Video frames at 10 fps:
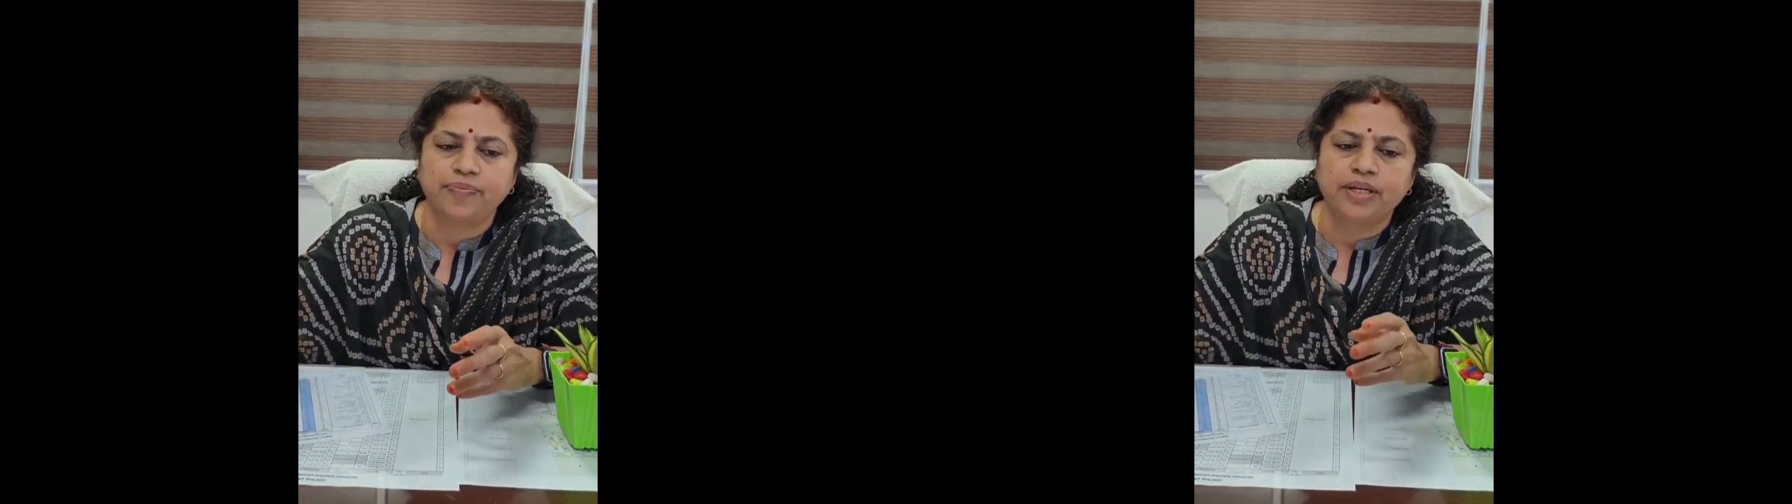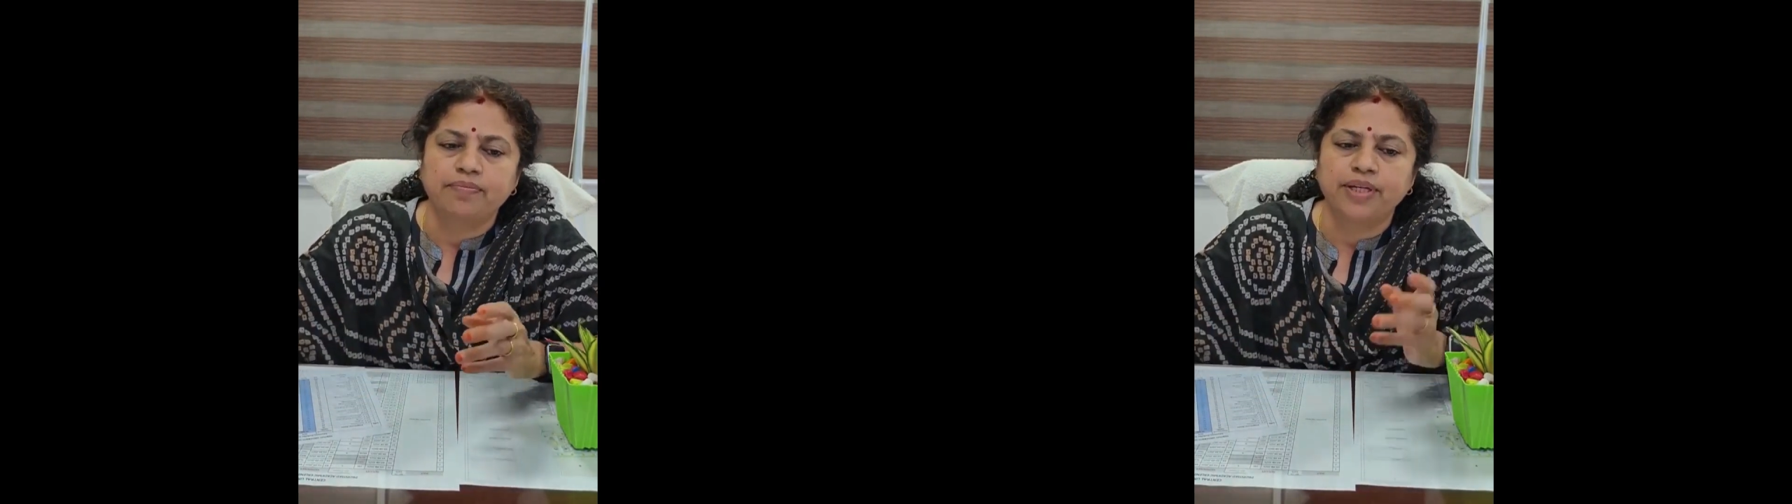
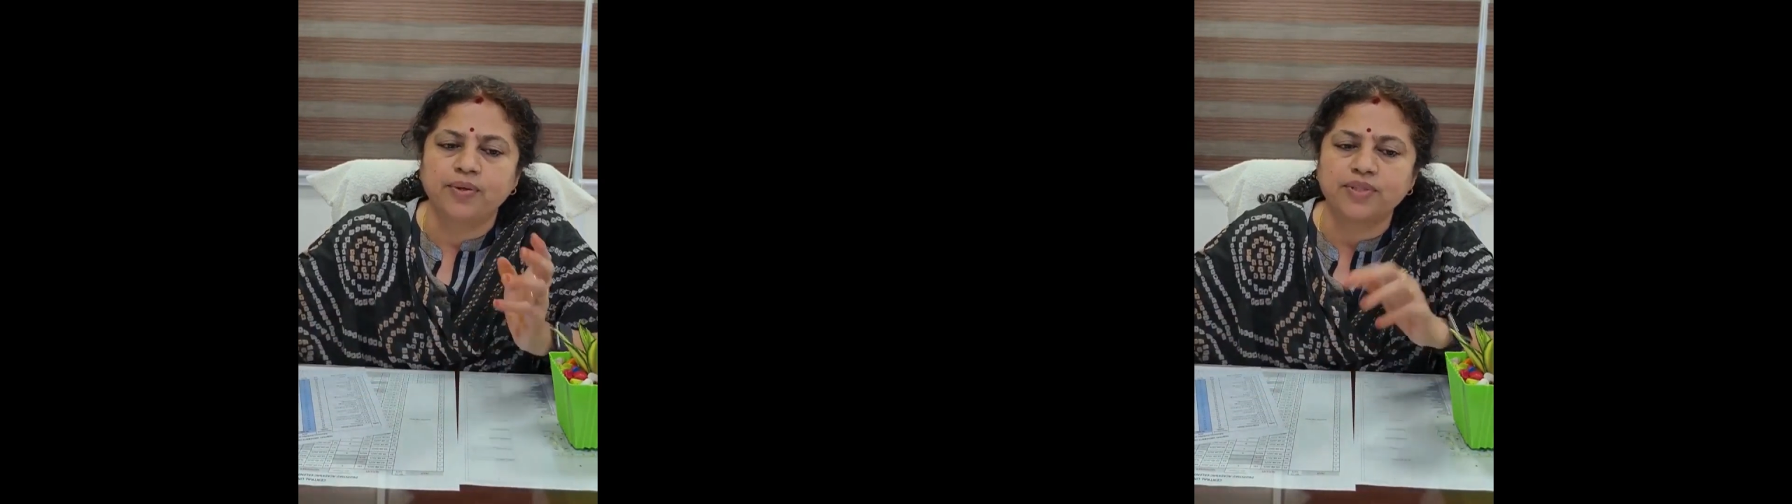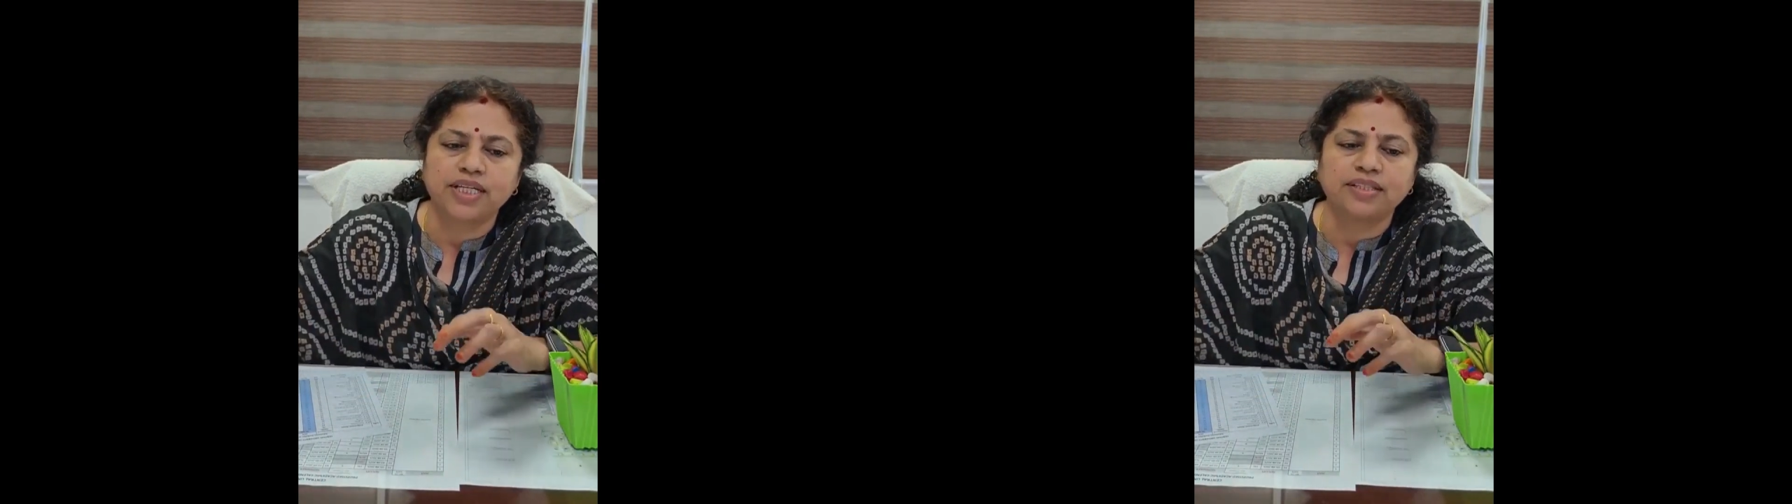By
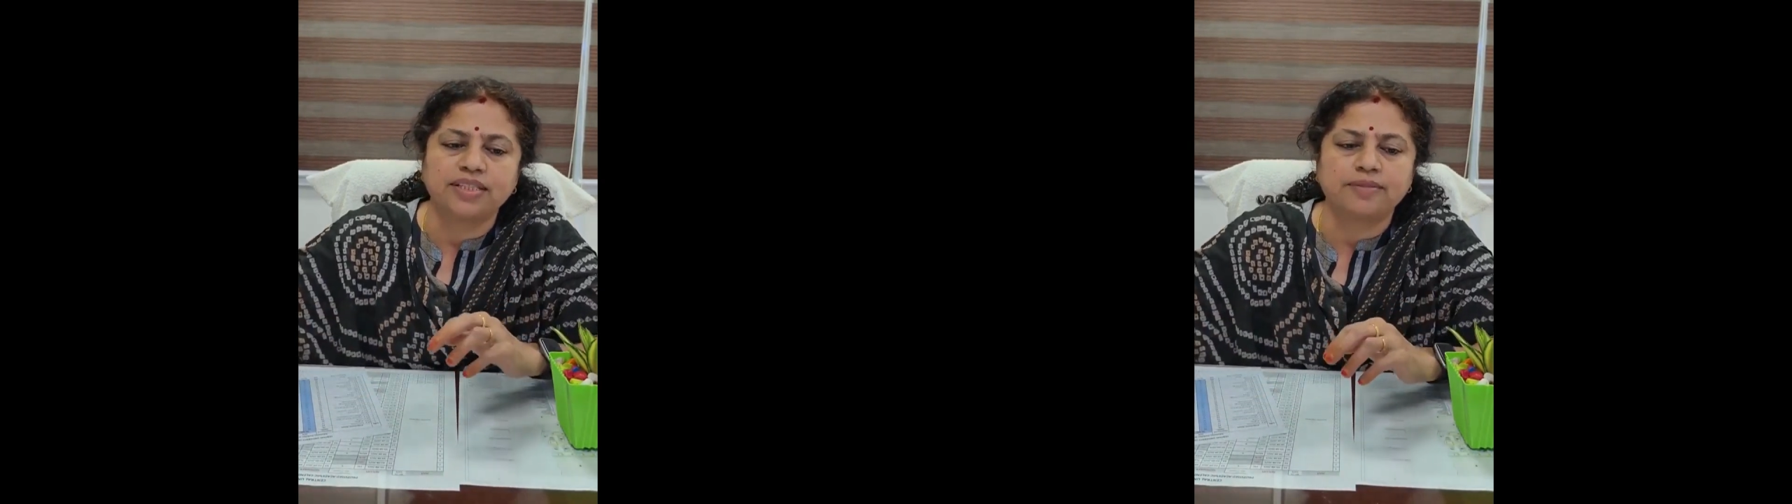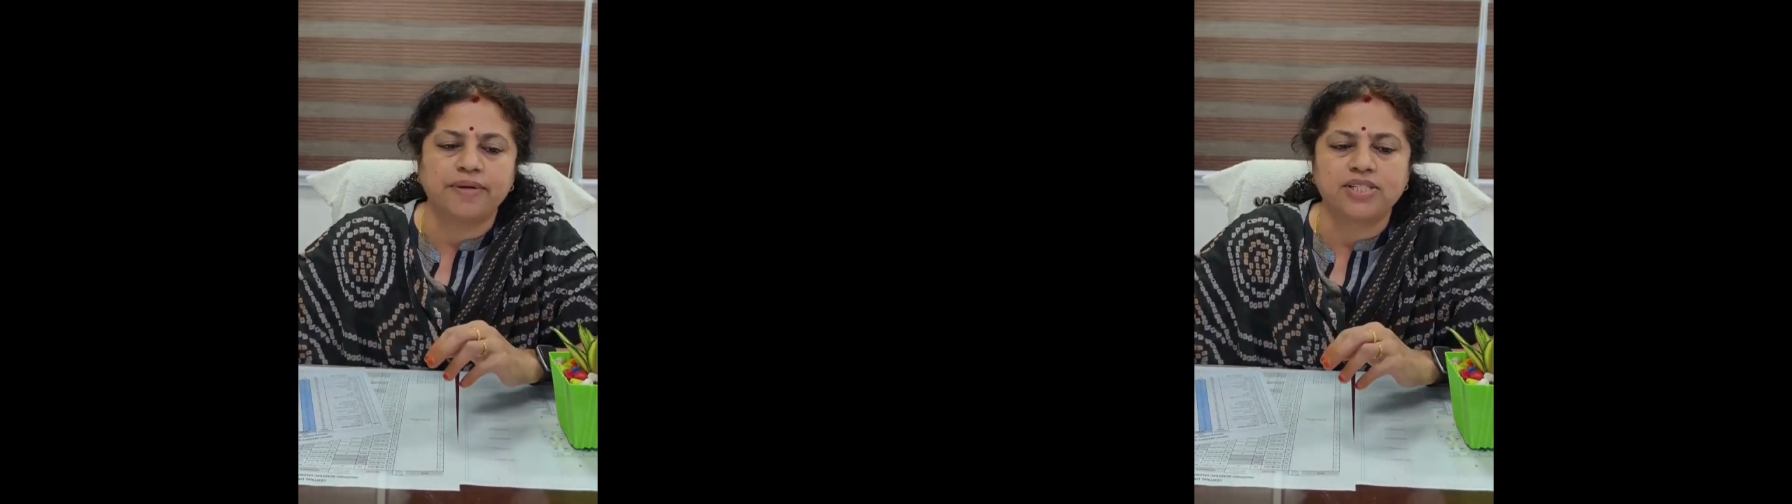using this
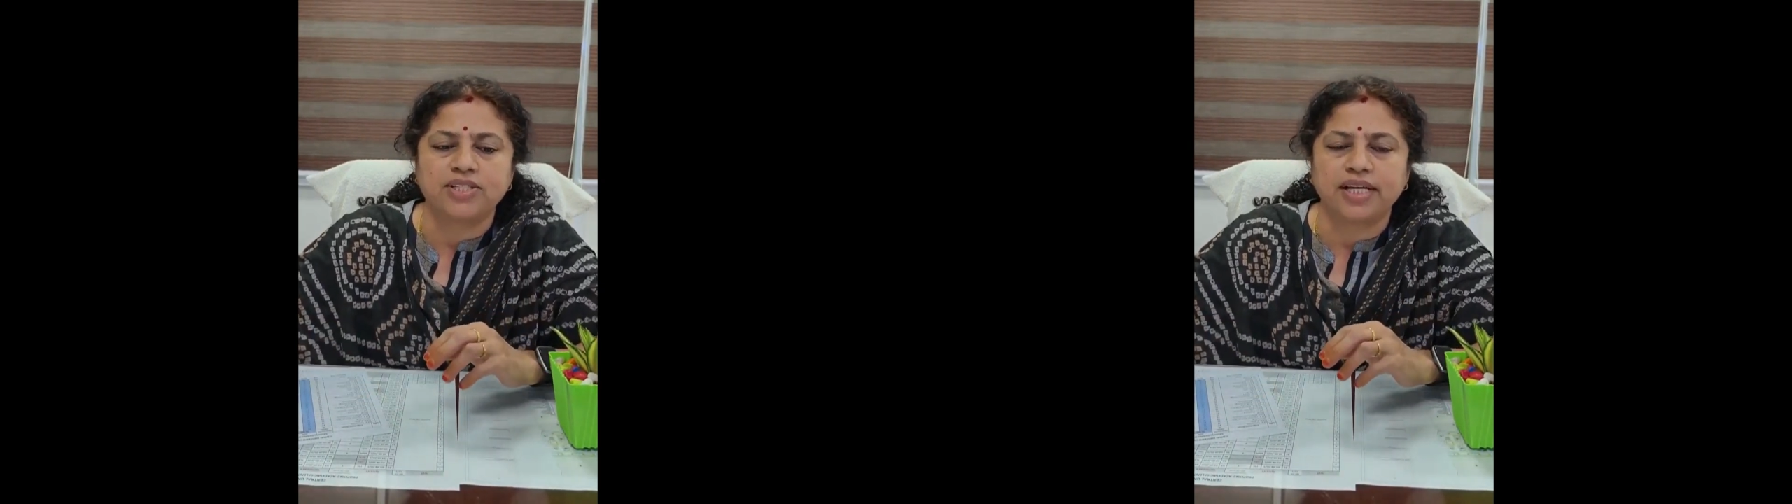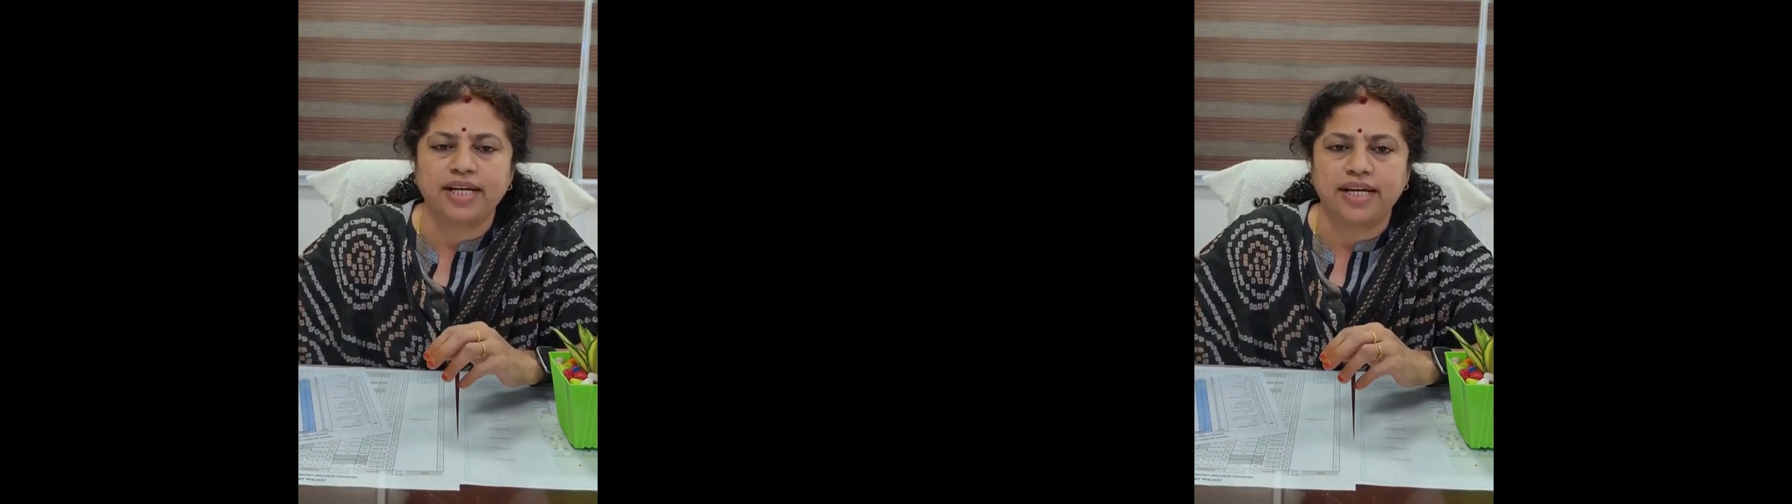
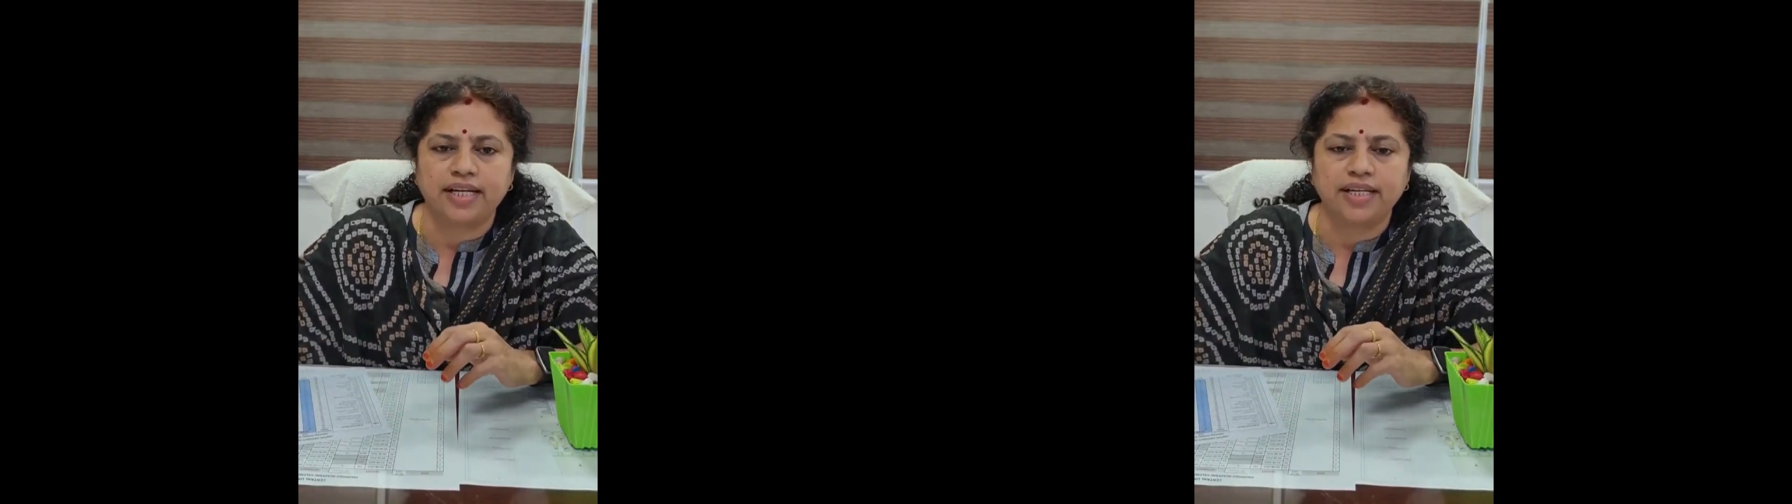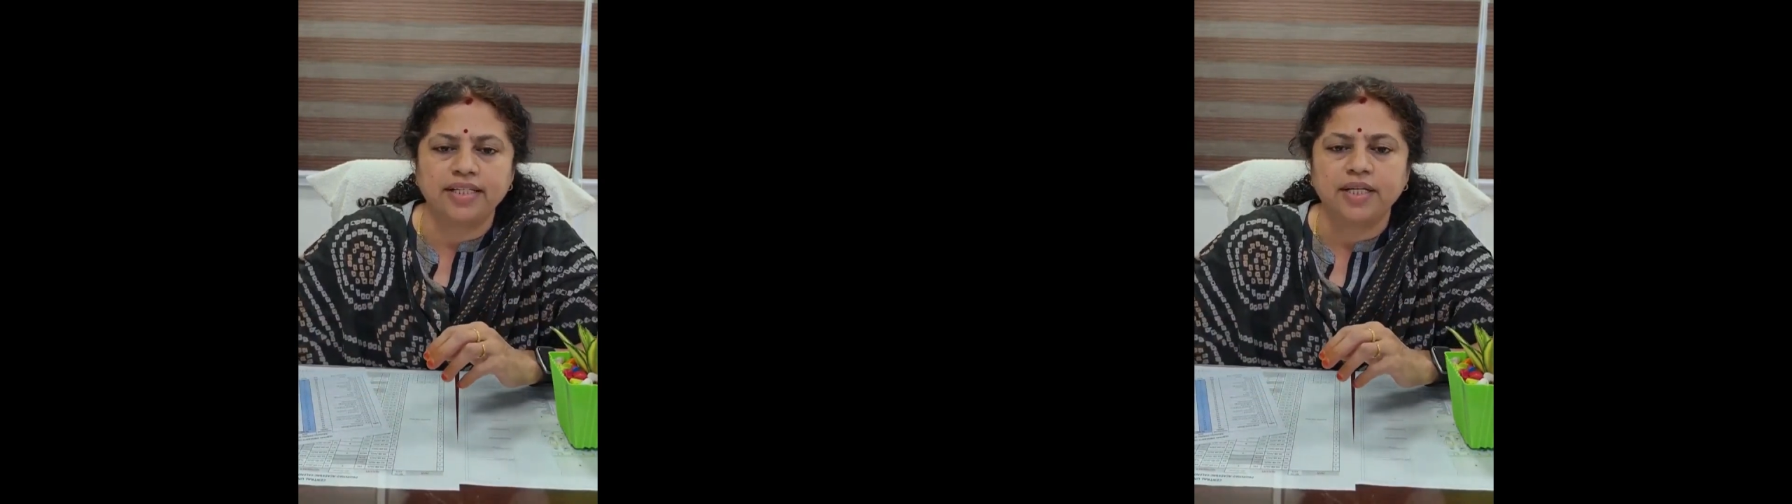spatial data,